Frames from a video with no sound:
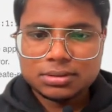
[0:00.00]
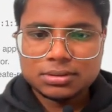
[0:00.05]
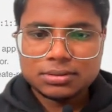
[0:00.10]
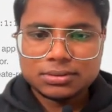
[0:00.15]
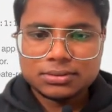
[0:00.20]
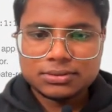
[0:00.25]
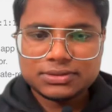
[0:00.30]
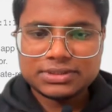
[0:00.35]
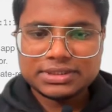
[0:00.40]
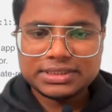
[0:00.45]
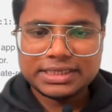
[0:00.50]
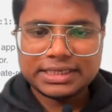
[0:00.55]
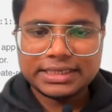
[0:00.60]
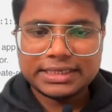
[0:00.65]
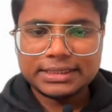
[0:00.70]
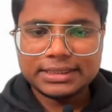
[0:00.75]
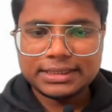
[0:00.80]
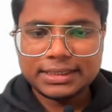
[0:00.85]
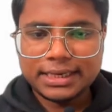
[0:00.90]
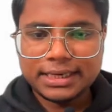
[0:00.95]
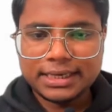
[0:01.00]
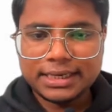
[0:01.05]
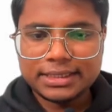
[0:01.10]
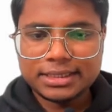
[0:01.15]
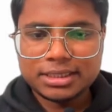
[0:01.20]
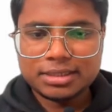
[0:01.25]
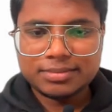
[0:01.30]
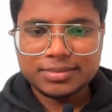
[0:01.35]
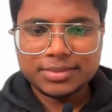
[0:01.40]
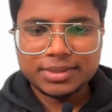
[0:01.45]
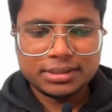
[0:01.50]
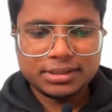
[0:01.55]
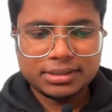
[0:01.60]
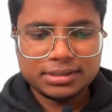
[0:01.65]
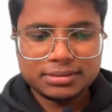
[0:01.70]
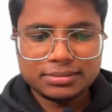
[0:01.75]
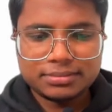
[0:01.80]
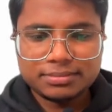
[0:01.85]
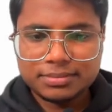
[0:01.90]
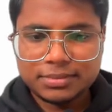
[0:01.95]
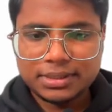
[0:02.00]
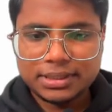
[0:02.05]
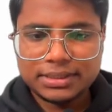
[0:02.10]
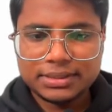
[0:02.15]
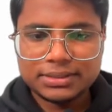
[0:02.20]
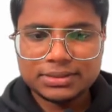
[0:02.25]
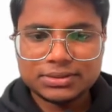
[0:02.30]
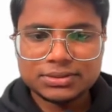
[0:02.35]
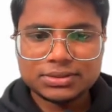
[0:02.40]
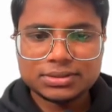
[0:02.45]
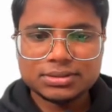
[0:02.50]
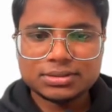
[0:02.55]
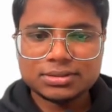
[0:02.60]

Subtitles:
set add comment as